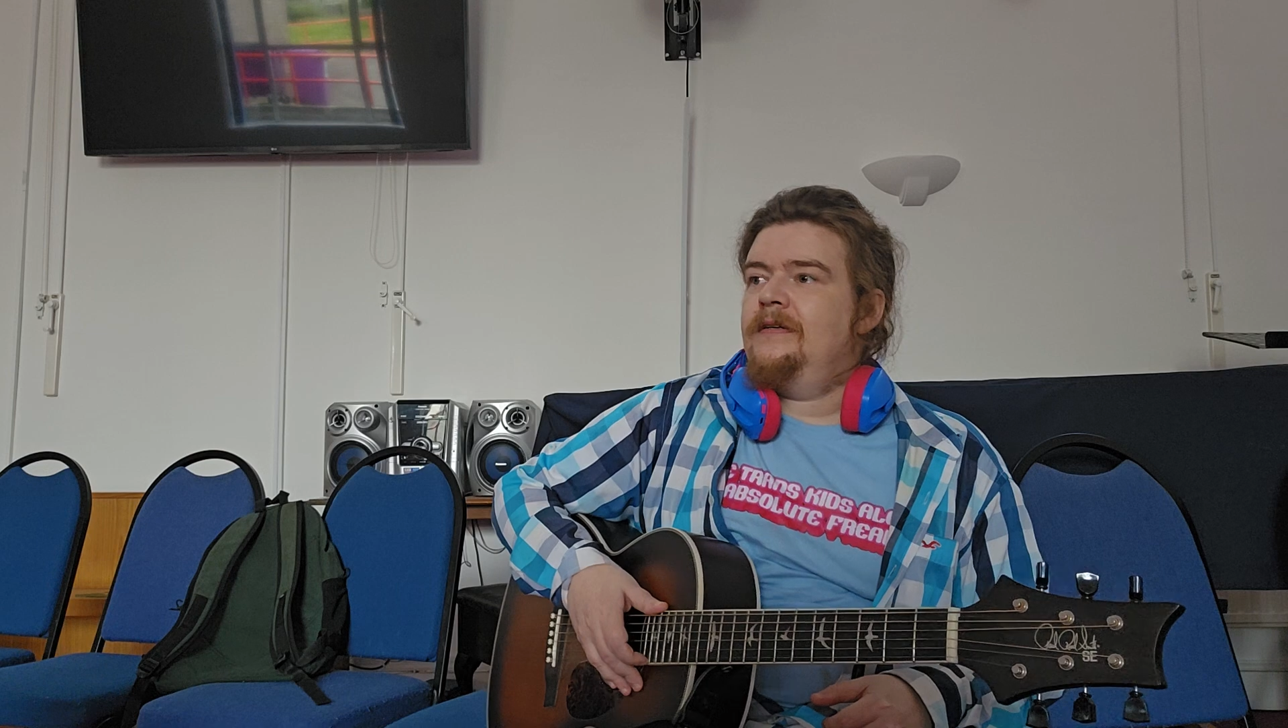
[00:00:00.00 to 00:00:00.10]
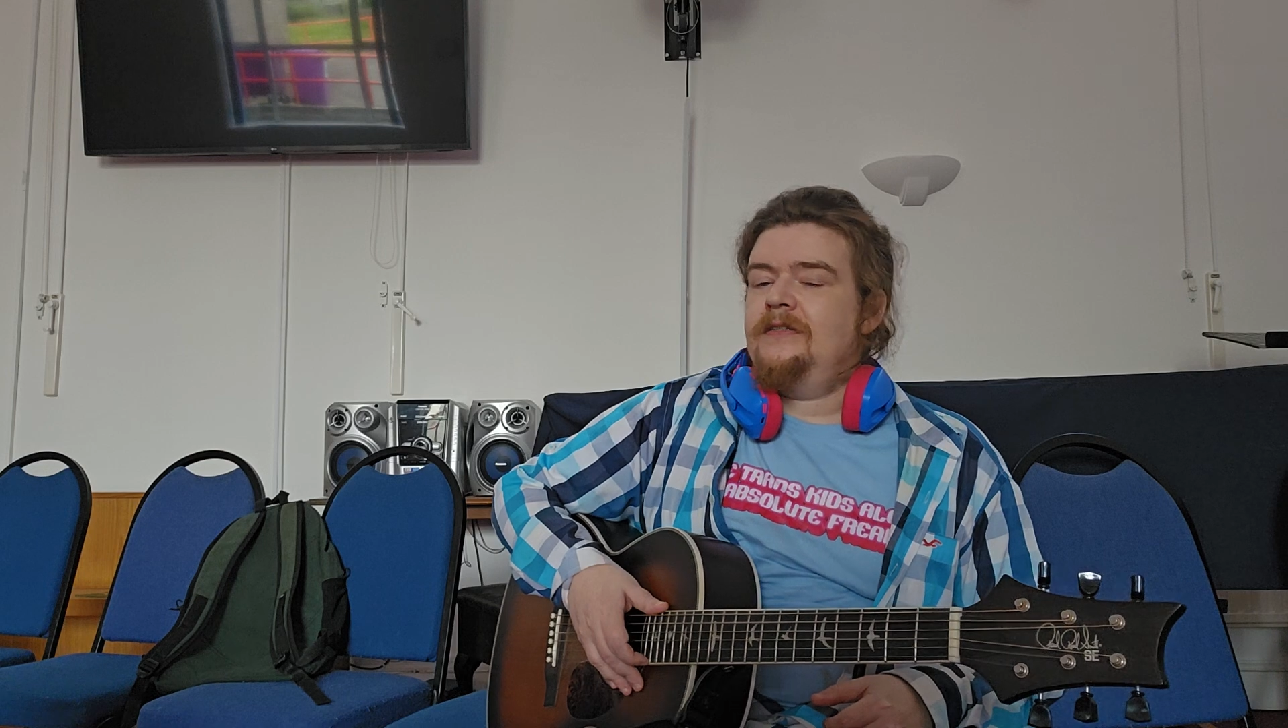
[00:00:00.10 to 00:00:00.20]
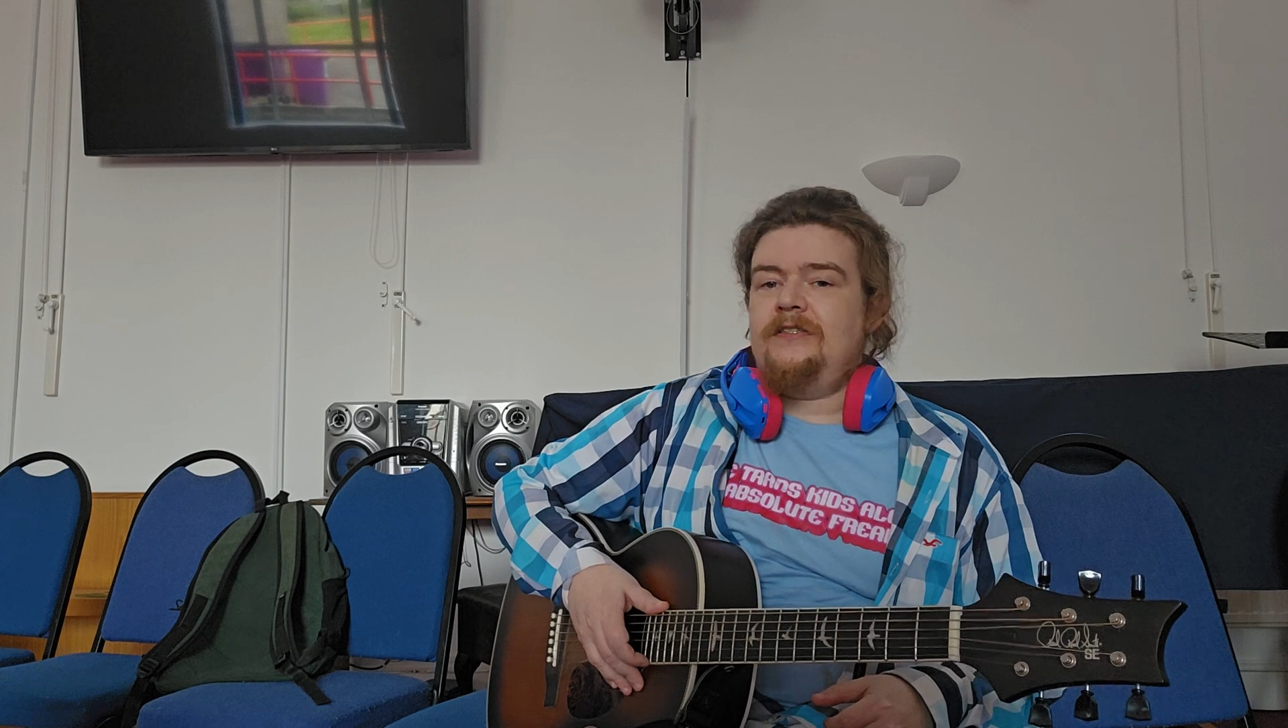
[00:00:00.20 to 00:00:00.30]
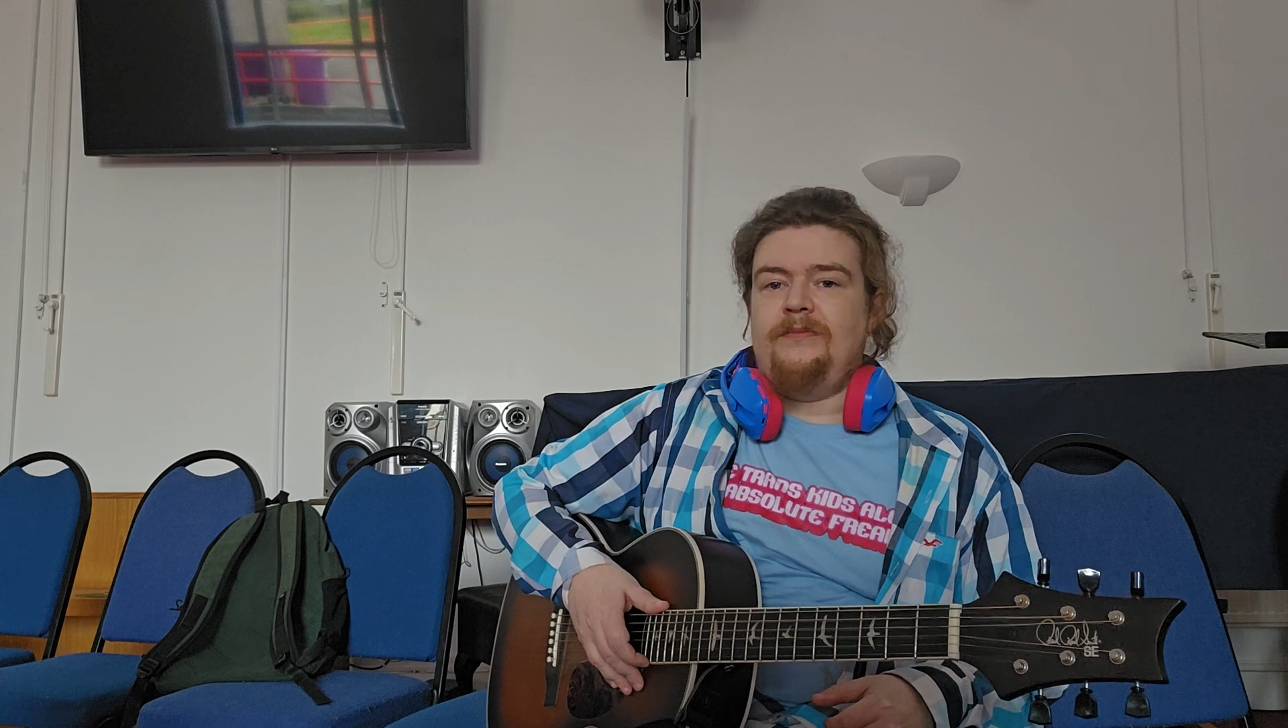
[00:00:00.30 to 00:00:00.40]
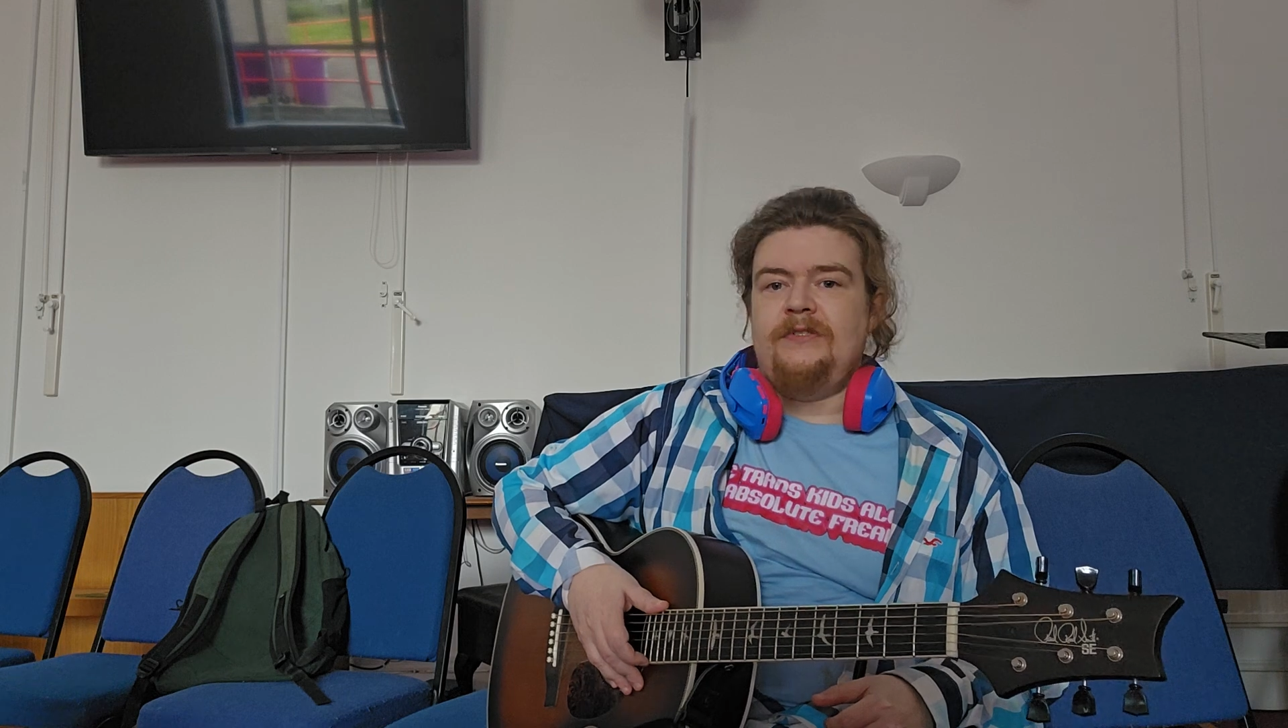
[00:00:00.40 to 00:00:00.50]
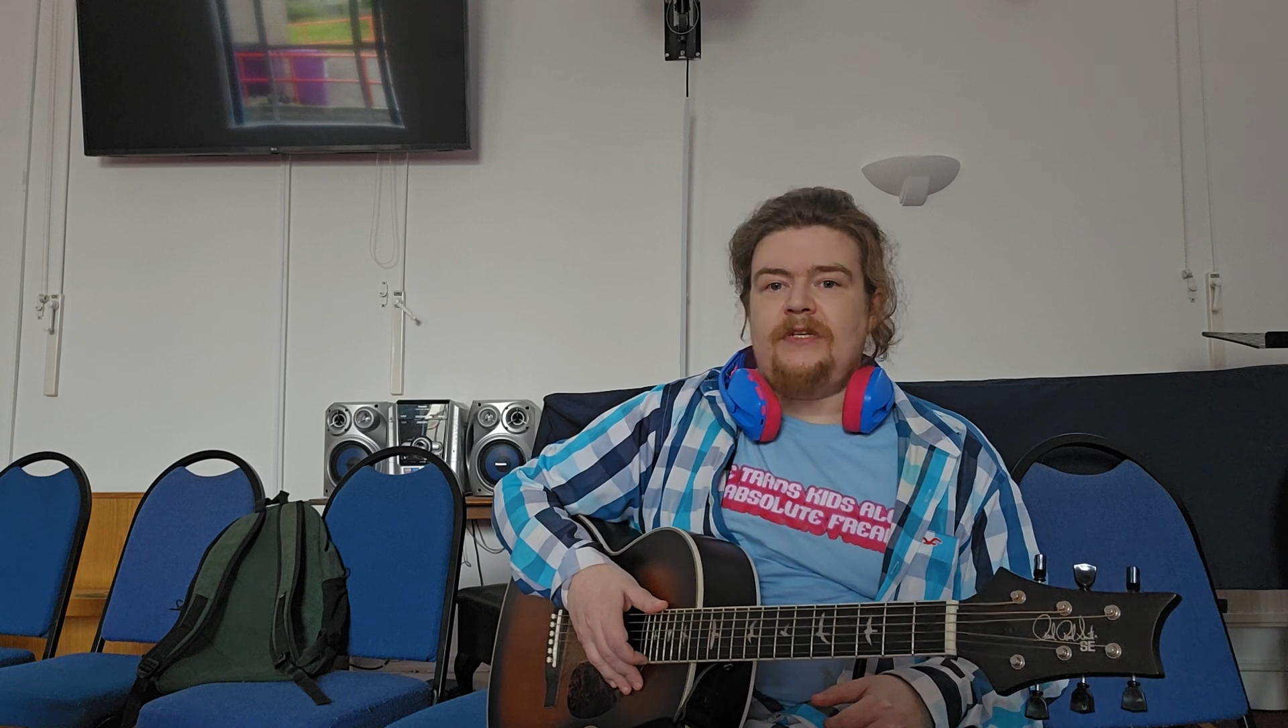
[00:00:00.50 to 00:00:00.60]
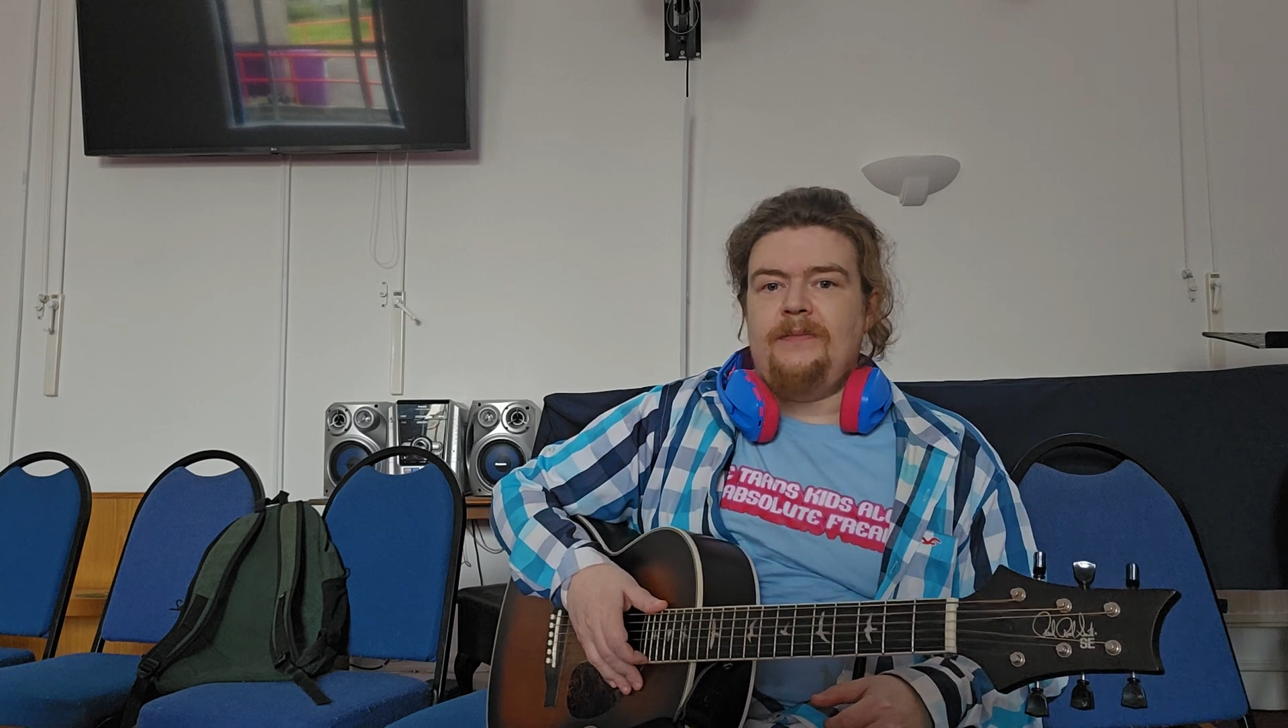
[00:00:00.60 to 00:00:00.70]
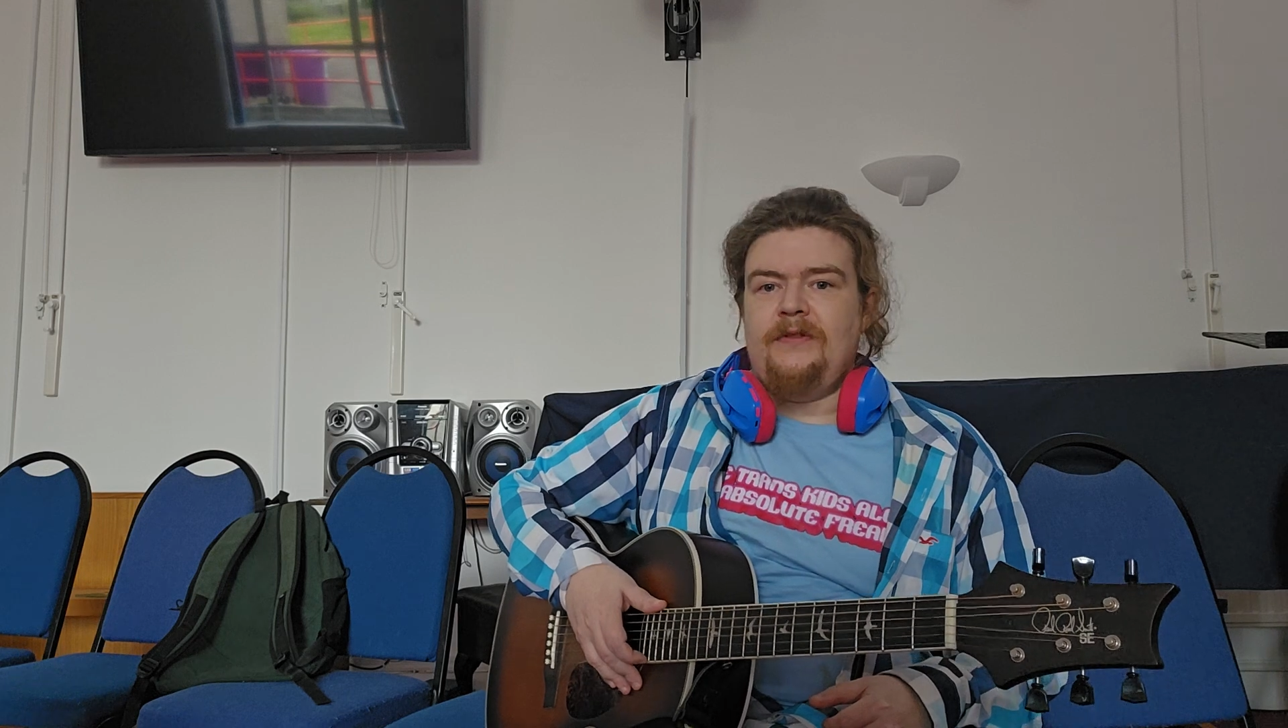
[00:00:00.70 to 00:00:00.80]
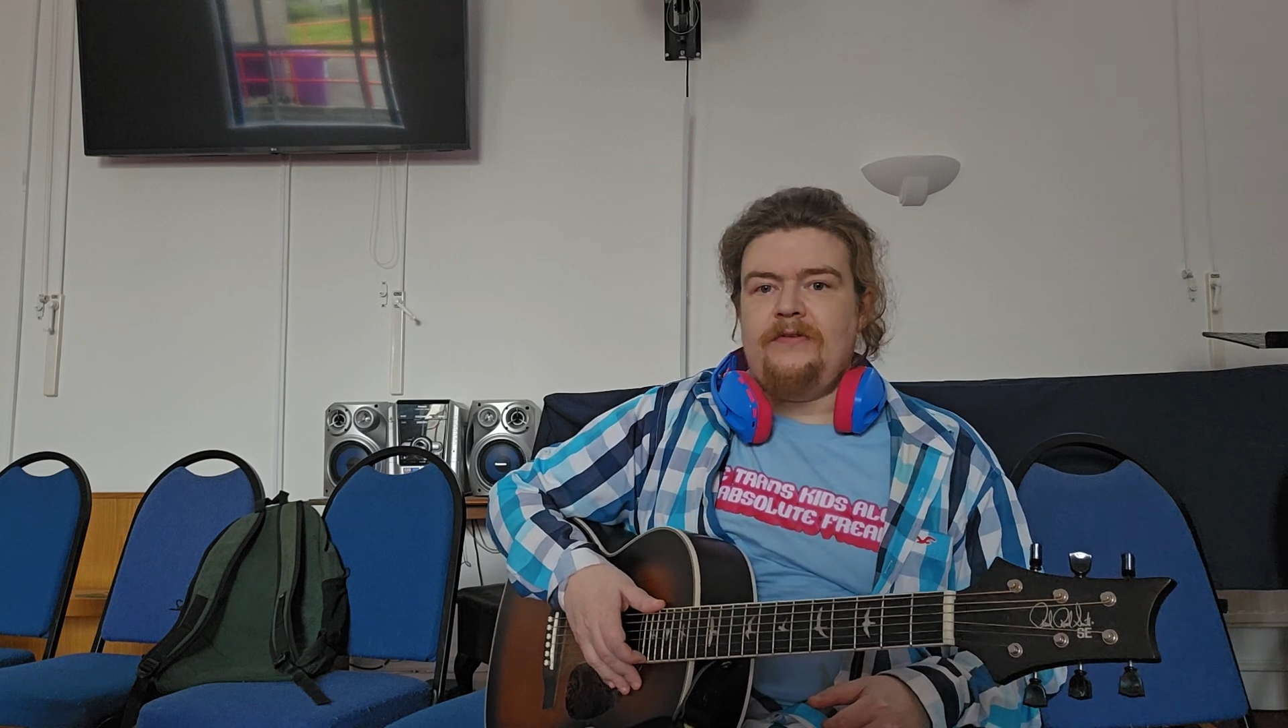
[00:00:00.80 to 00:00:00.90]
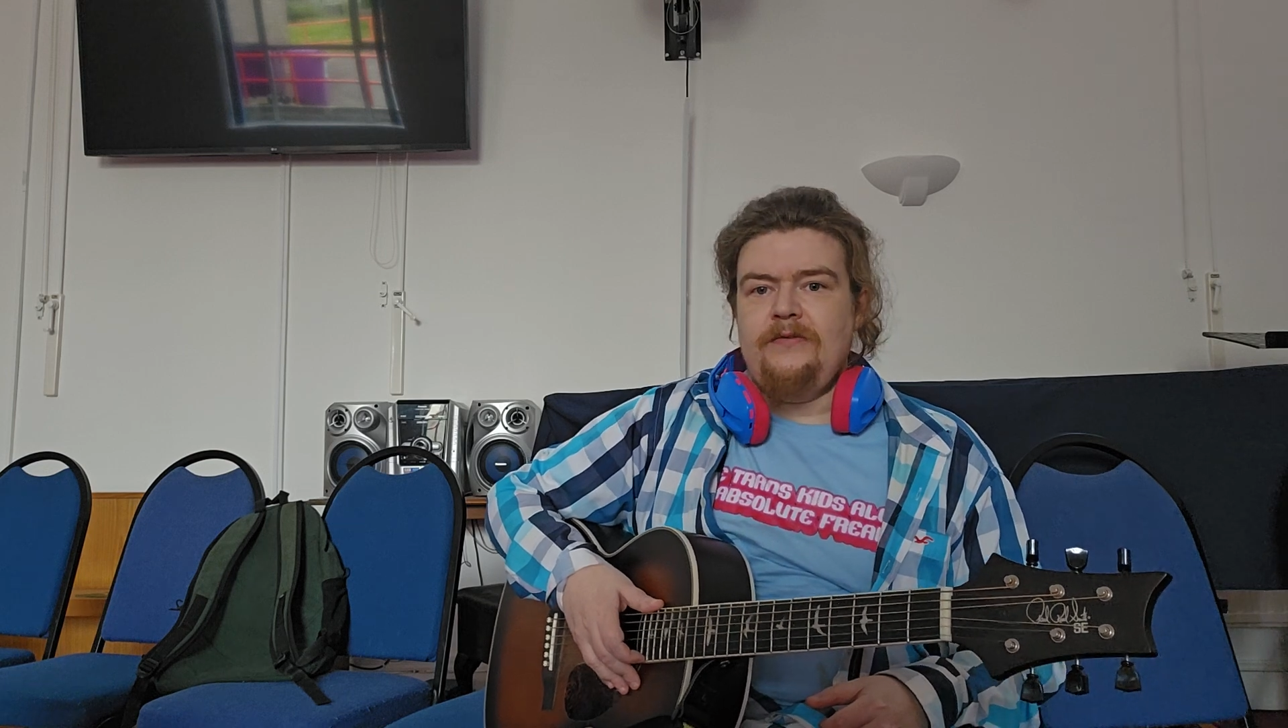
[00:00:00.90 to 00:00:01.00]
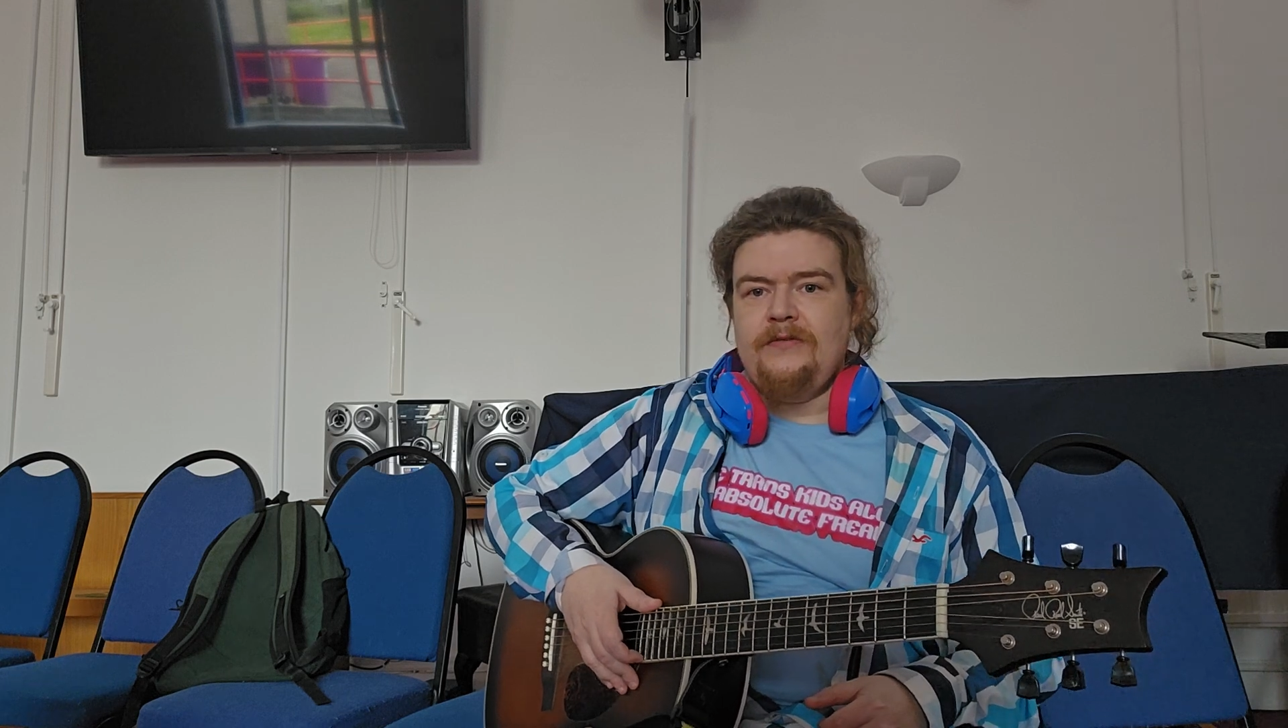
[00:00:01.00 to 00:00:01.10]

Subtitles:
Someone's coming through,